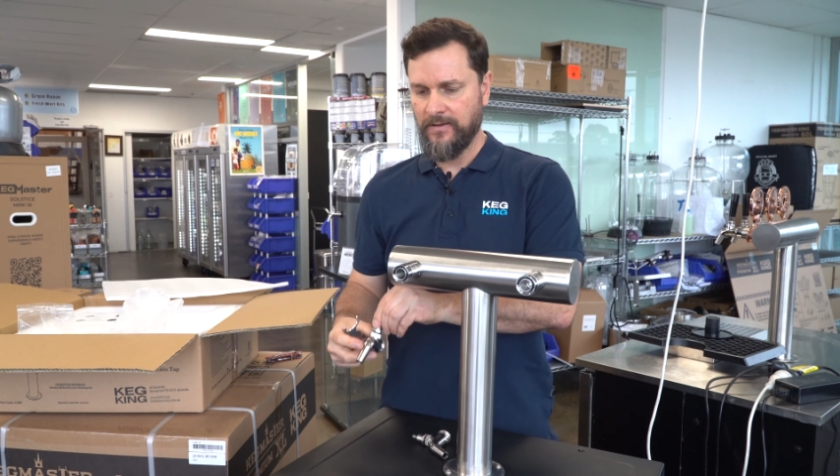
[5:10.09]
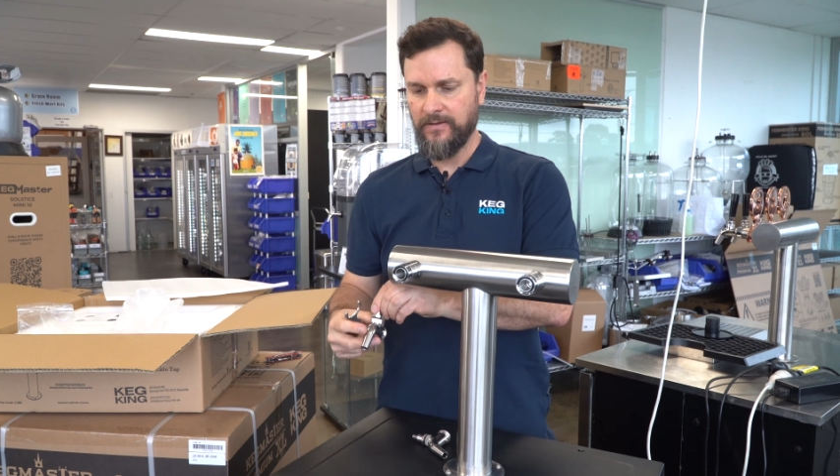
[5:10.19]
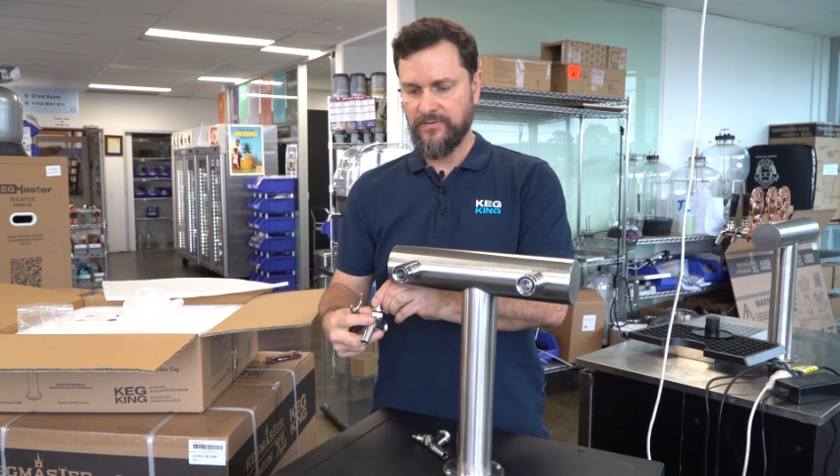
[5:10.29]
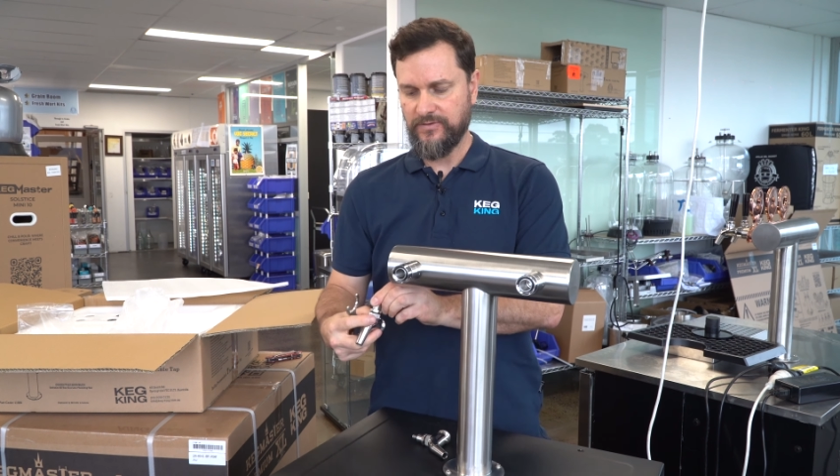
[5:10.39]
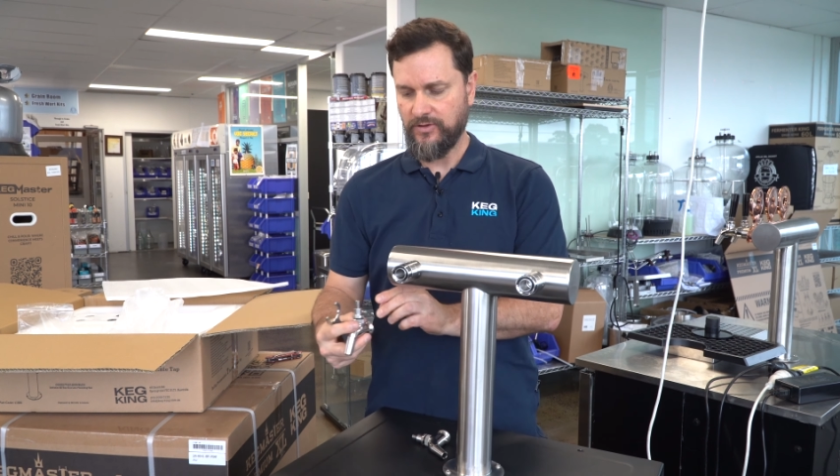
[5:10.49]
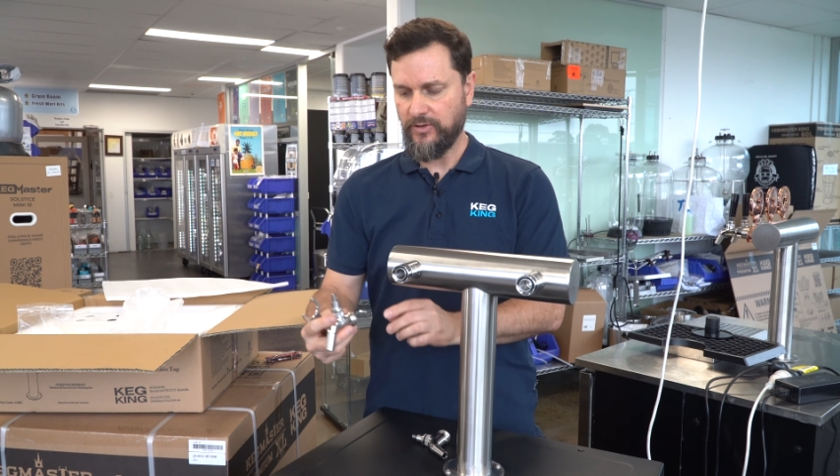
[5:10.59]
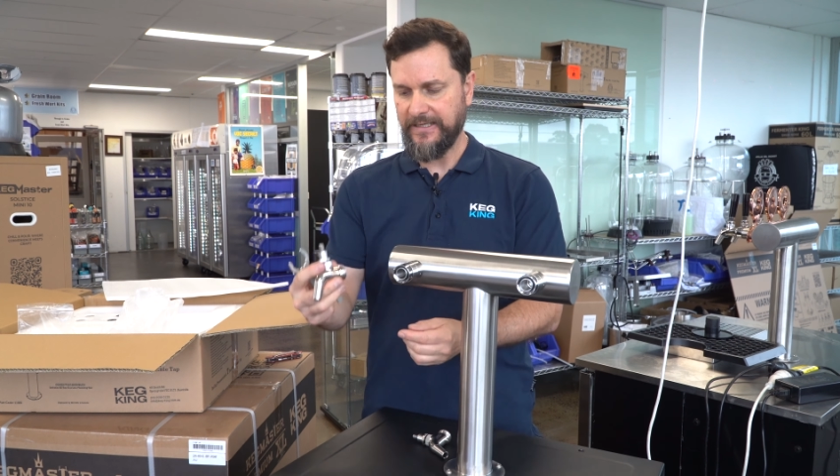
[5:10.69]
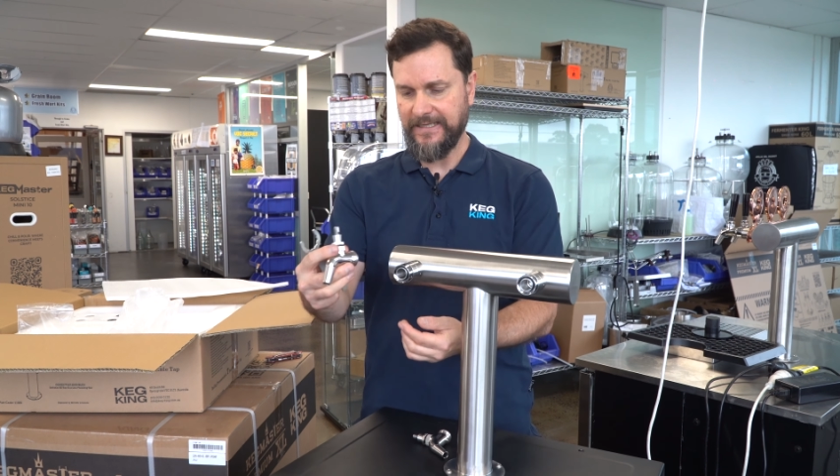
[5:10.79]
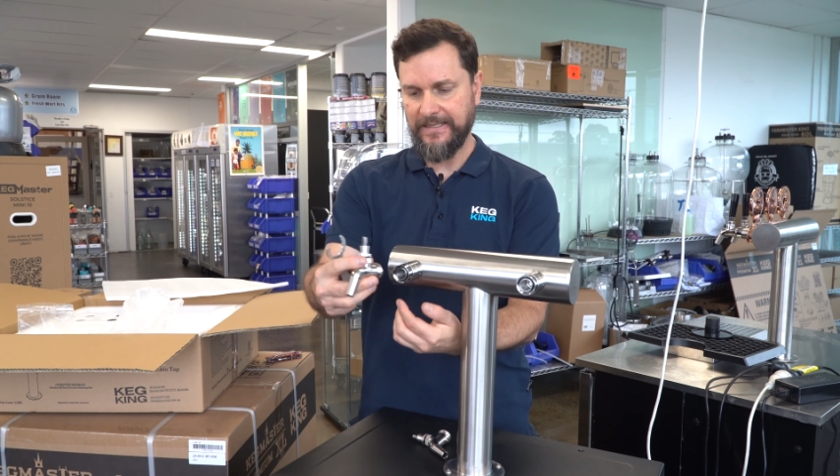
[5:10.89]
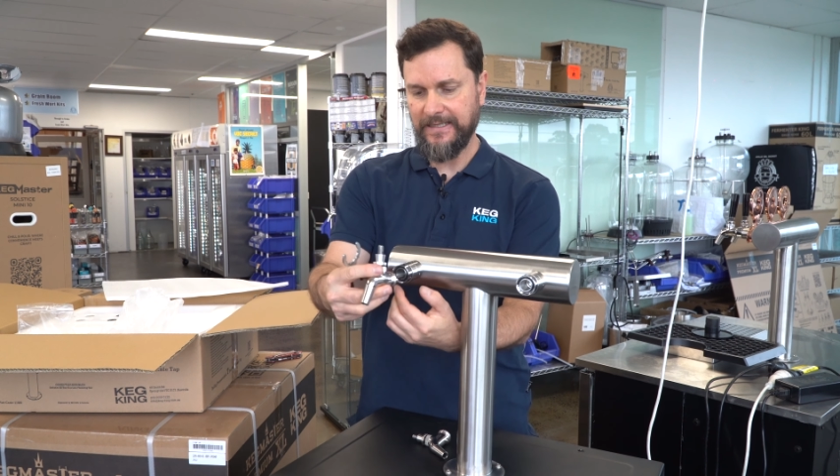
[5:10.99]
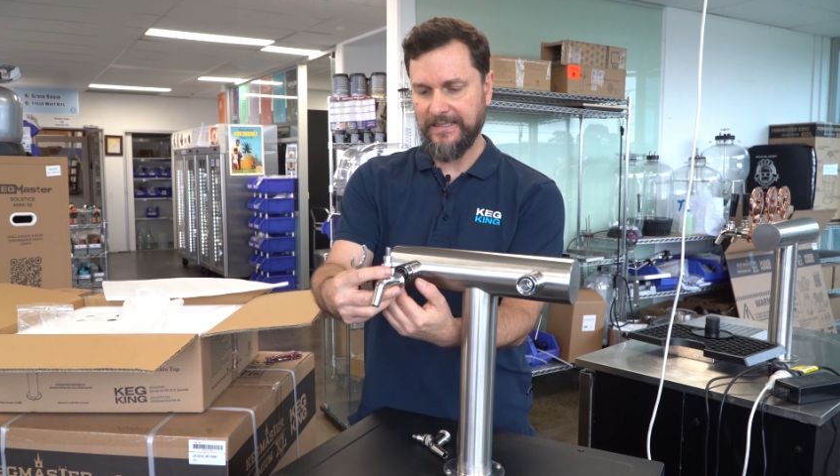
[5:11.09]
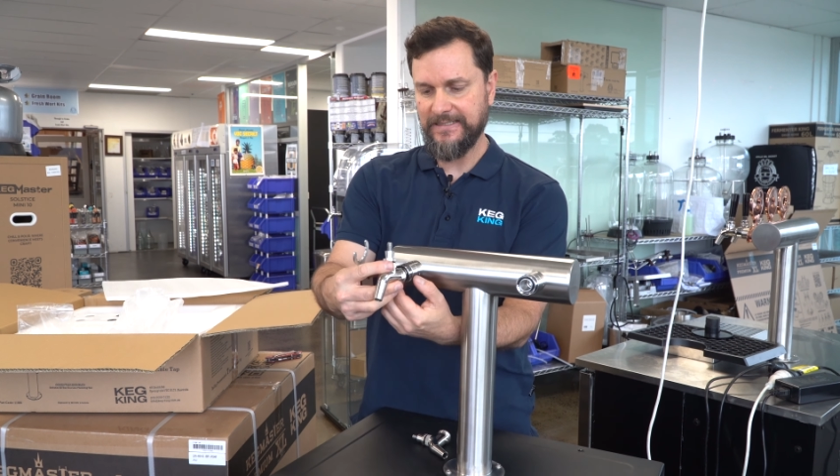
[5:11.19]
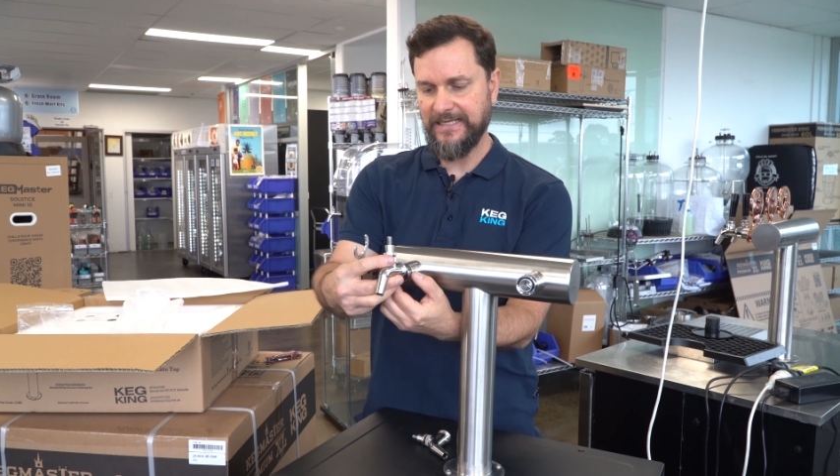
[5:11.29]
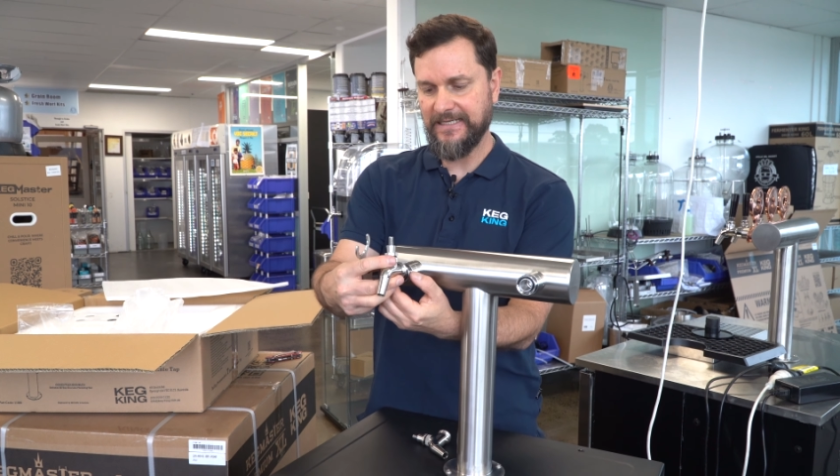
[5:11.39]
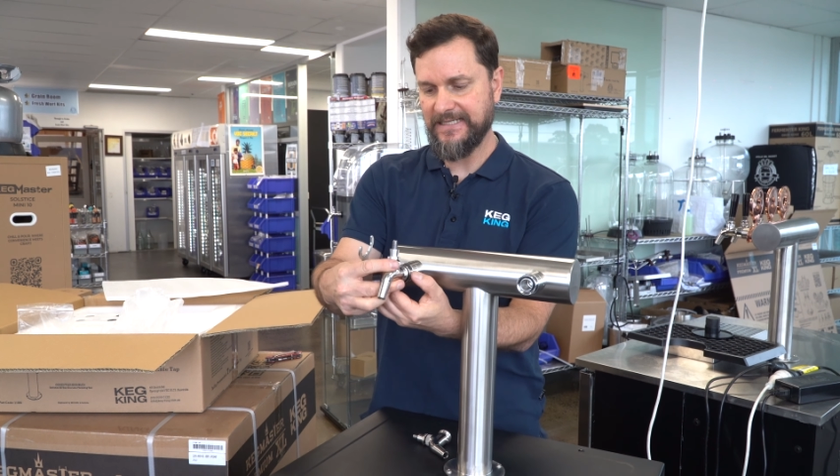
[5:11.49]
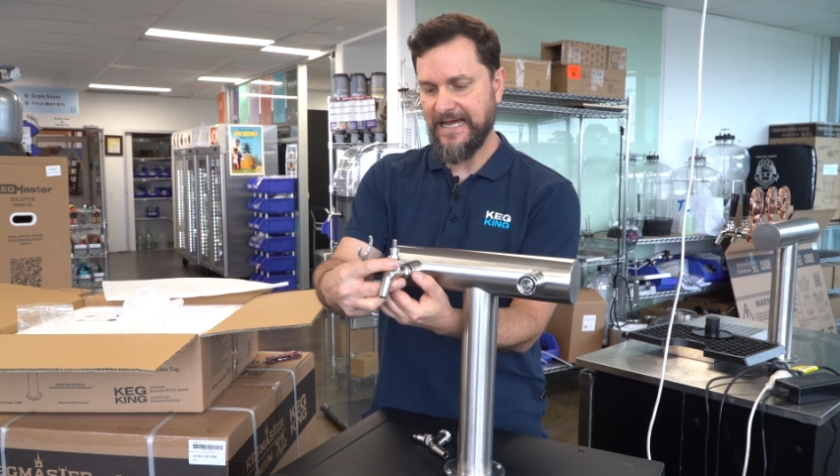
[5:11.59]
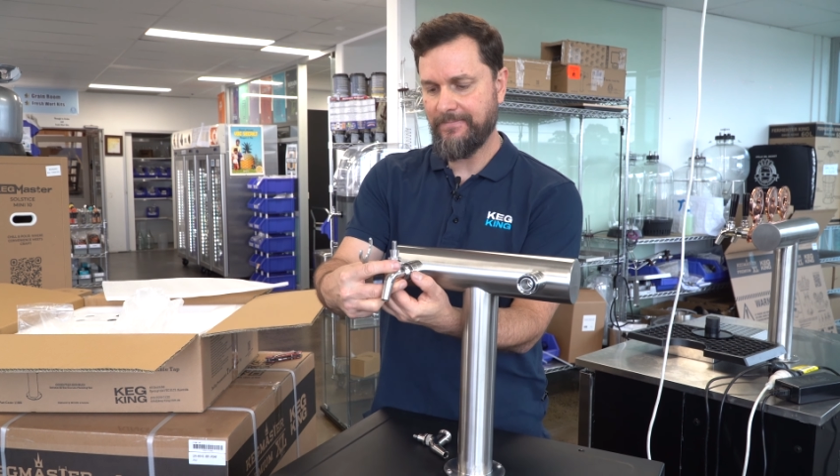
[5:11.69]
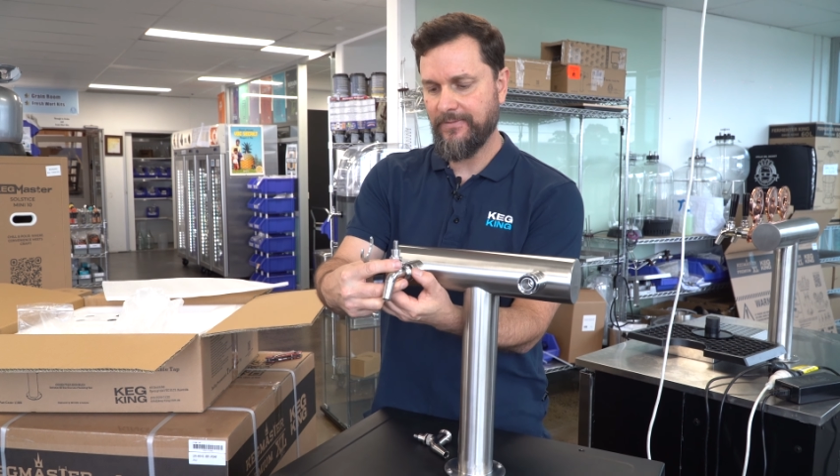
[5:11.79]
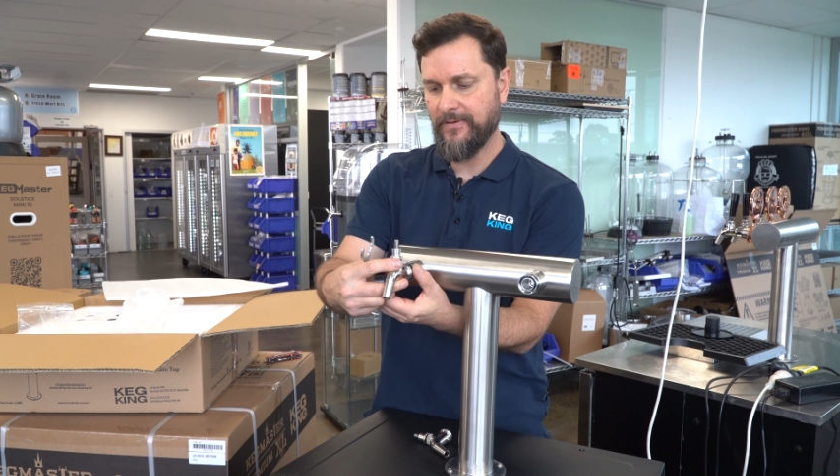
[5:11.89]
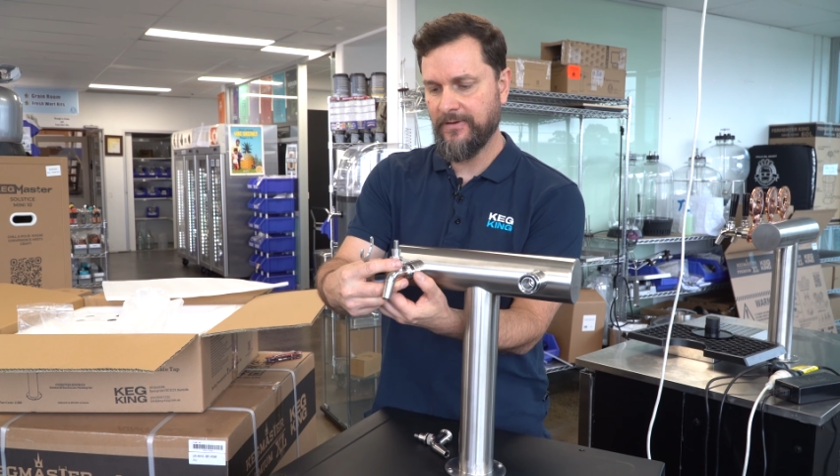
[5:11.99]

So go ahead and take a tap